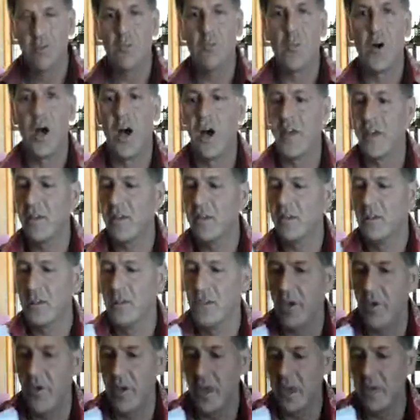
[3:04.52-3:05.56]
by
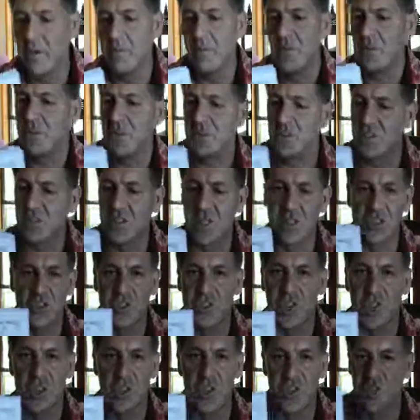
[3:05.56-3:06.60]
showing images
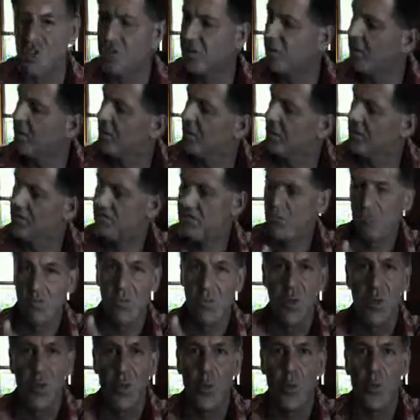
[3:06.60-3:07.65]
such as
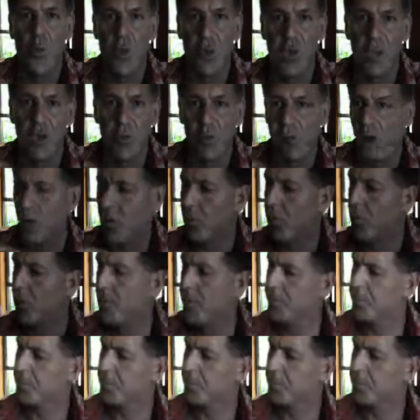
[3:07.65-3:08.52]
the hero,